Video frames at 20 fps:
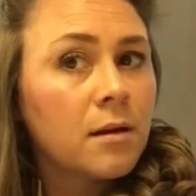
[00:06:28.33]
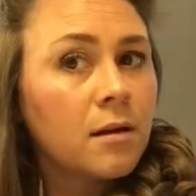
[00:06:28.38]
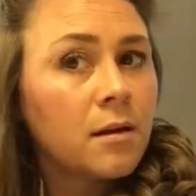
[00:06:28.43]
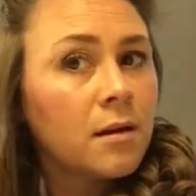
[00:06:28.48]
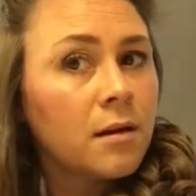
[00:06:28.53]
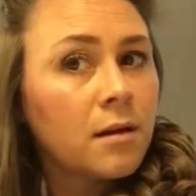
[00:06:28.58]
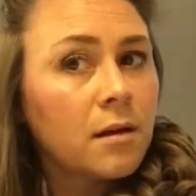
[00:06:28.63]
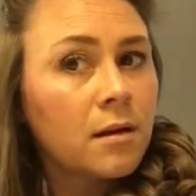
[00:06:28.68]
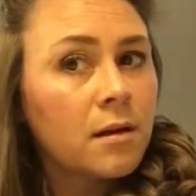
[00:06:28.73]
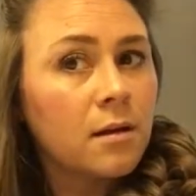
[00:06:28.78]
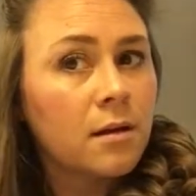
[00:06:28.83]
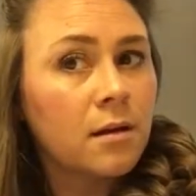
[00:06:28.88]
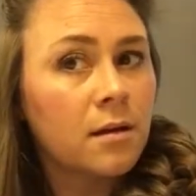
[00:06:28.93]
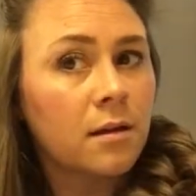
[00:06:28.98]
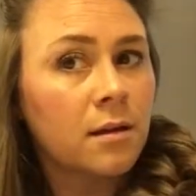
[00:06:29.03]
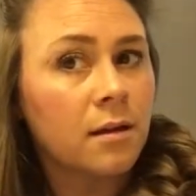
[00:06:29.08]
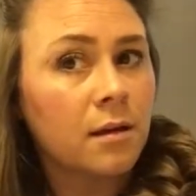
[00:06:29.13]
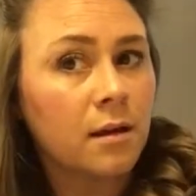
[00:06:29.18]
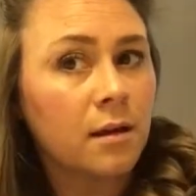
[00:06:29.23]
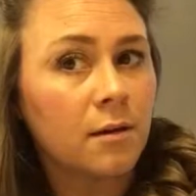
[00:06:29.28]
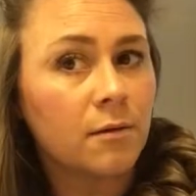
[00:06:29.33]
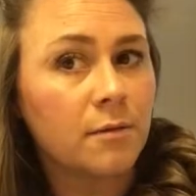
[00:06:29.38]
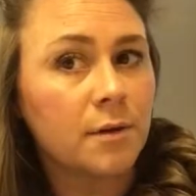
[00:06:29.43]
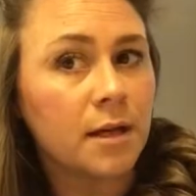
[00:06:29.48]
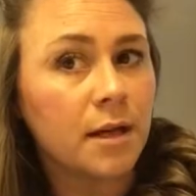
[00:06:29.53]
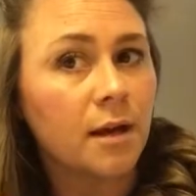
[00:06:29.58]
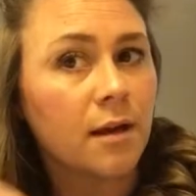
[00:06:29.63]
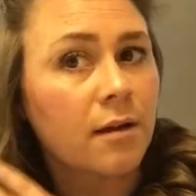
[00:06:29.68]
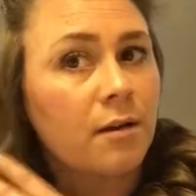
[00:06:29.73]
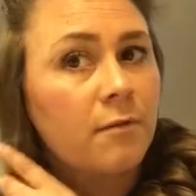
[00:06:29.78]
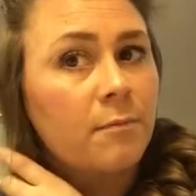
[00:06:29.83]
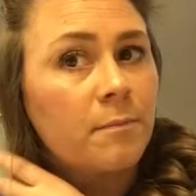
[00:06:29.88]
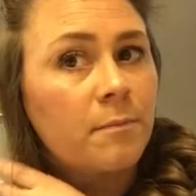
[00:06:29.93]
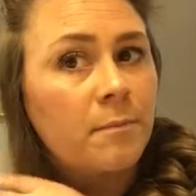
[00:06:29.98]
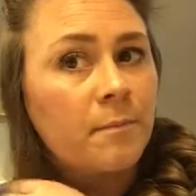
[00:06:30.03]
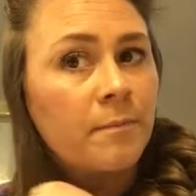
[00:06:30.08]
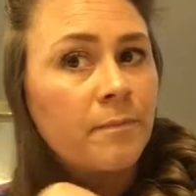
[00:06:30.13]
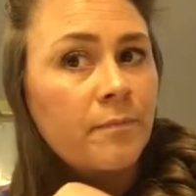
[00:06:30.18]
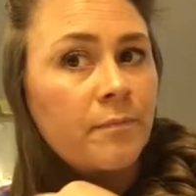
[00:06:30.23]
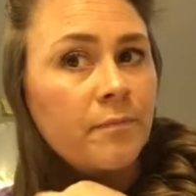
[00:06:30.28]
There we go.
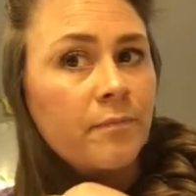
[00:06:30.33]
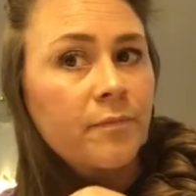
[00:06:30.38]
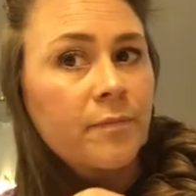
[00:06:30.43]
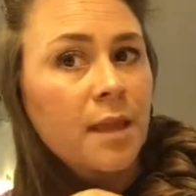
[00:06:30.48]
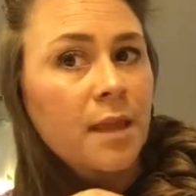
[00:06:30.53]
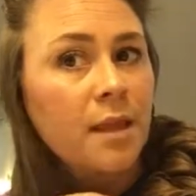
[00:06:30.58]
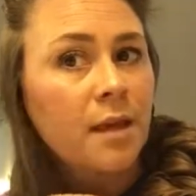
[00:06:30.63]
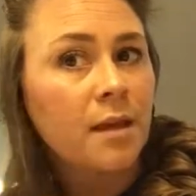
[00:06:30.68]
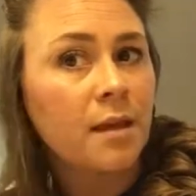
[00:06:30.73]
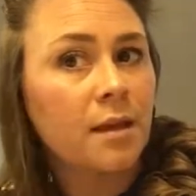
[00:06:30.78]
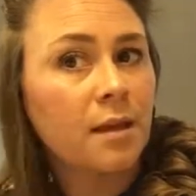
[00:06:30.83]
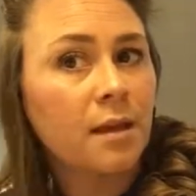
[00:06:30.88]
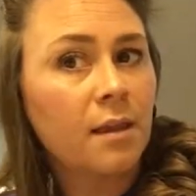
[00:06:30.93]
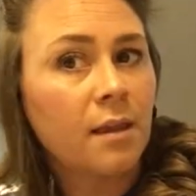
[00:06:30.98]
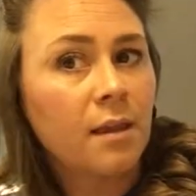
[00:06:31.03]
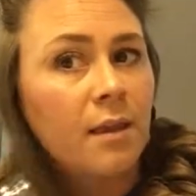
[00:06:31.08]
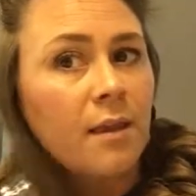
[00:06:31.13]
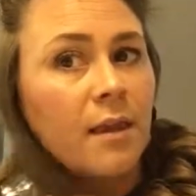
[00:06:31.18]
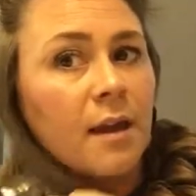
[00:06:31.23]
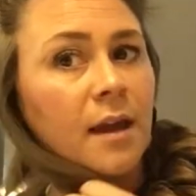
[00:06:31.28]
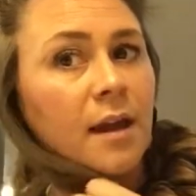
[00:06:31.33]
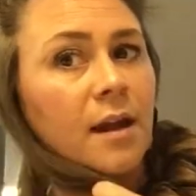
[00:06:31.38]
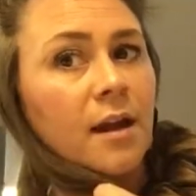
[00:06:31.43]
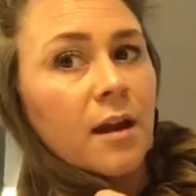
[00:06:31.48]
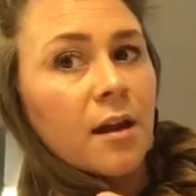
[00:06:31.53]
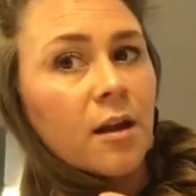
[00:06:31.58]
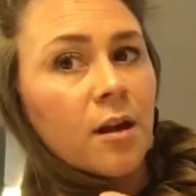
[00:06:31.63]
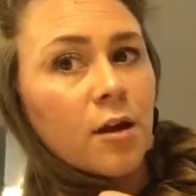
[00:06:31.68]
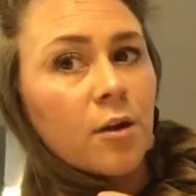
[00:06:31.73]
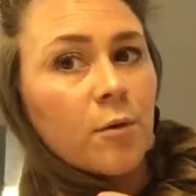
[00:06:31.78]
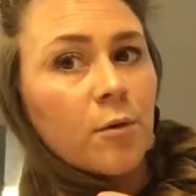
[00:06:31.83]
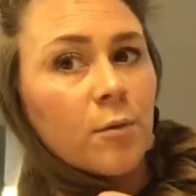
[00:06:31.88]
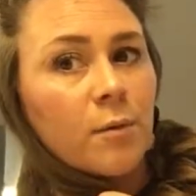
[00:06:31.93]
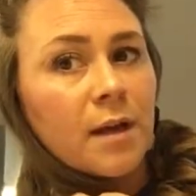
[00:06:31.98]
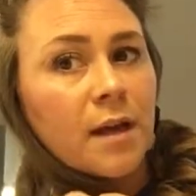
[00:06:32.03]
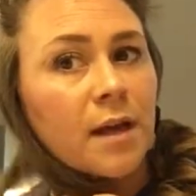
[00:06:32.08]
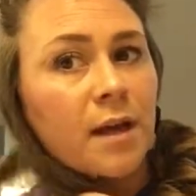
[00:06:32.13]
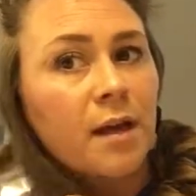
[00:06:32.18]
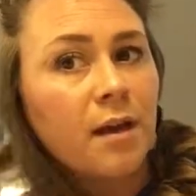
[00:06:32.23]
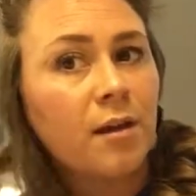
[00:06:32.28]
There
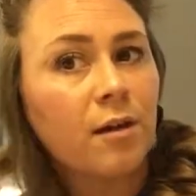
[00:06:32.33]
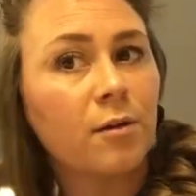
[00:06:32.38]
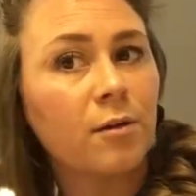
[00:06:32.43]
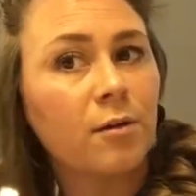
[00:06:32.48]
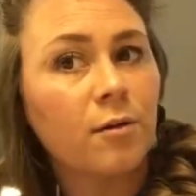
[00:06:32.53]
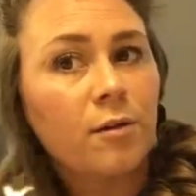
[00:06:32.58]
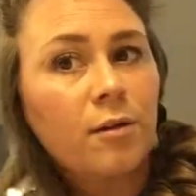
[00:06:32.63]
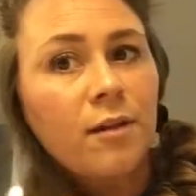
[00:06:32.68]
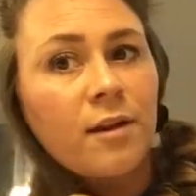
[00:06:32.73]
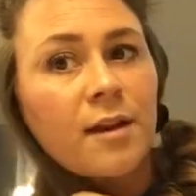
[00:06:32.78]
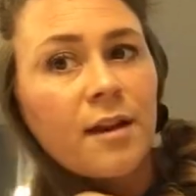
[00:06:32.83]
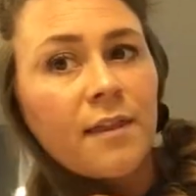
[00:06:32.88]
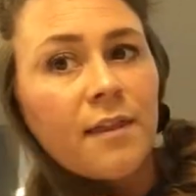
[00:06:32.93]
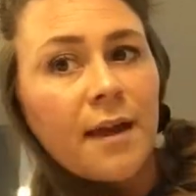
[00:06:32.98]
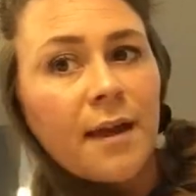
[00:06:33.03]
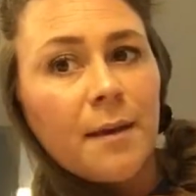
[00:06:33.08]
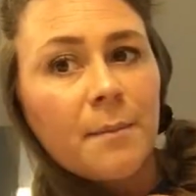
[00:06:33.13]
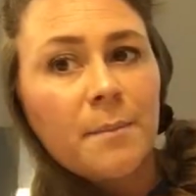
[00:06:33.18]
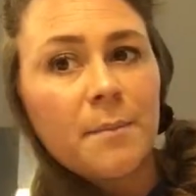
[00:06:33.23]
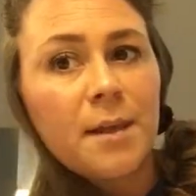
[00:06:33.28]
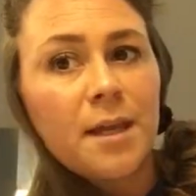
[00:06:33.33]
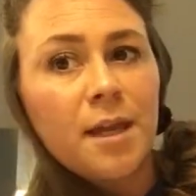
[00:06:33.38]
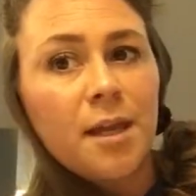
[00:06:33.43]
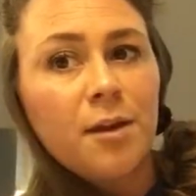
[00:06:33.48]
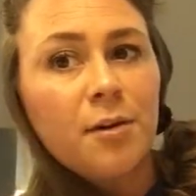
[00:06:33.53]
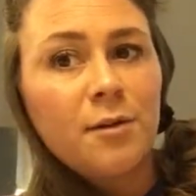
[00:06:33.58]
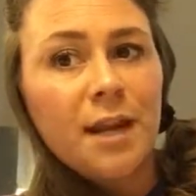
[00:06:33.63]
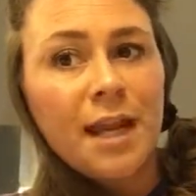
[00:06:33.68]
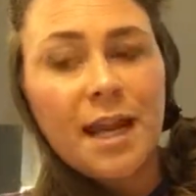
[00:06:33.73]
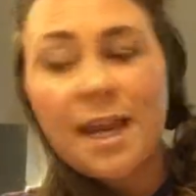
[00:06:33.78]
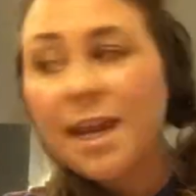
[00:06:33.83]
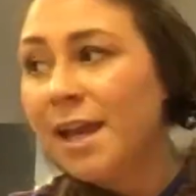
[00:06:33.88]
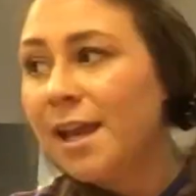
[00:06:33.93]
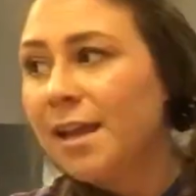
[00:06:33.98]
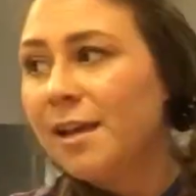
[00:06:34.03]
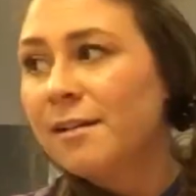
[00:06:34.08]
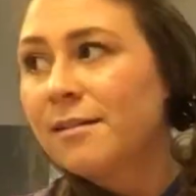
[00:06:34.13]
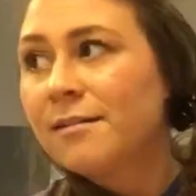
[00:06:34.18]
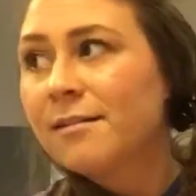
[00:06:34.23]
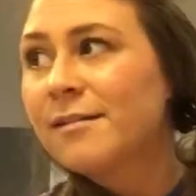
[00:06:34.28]
we go. Look at that
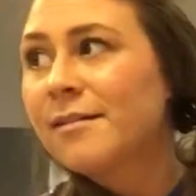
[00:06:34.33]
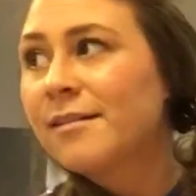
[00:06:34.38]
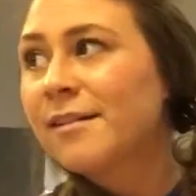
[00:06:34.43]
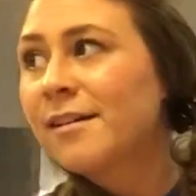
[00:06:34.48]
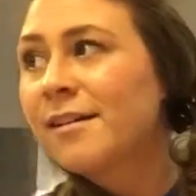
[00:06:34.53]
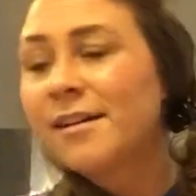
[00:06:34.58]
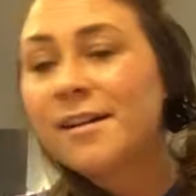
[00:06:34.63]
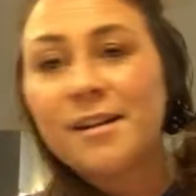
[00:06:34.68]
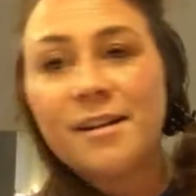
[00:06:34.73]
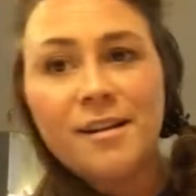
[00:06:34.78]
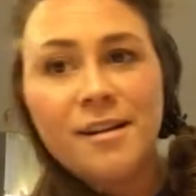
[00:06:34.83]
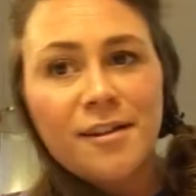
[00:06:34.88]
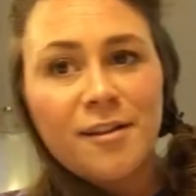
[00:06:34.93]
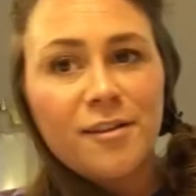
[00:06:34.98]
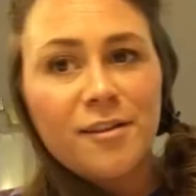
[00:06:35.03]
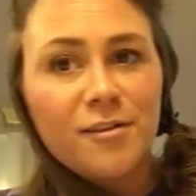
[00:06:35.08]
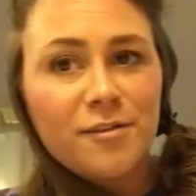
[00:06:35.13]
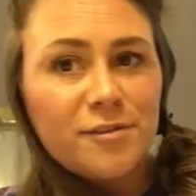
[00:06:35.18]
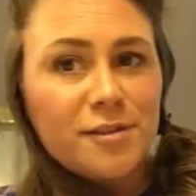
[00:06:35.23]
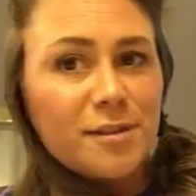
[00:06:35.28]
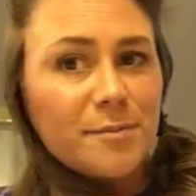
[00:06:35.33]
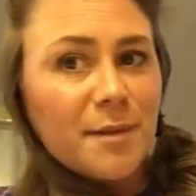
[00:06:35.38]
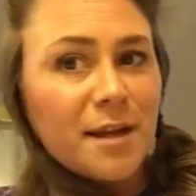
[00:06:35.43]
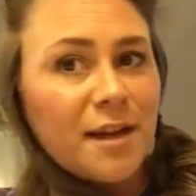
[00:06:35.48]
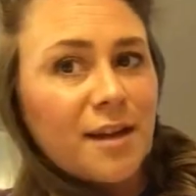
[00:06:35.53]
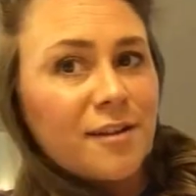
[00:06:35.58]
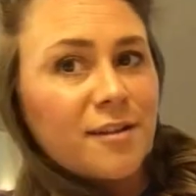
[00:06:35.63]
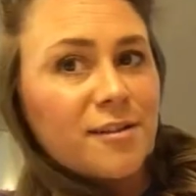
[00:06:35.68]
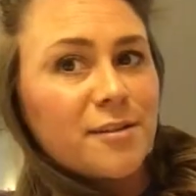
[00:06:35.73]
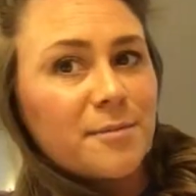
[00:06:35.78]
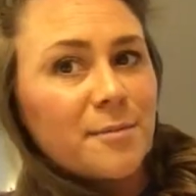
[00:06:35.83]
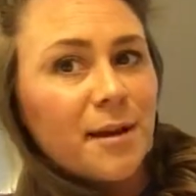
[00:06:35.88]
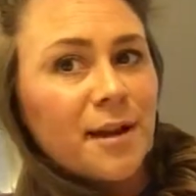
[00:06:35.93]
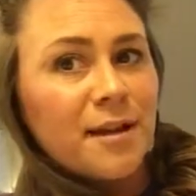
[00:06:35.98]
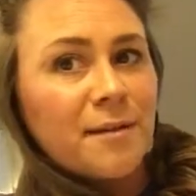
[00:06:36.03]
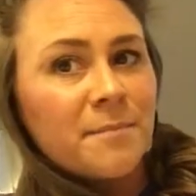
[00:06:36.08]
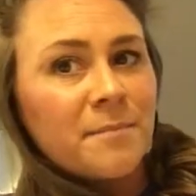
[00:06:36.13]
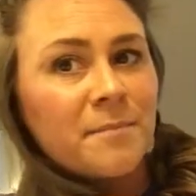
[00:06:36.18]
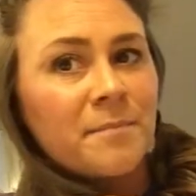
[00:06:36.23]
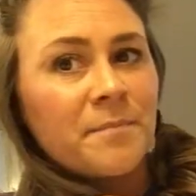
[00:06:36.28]
beauty. Losing my hairspray.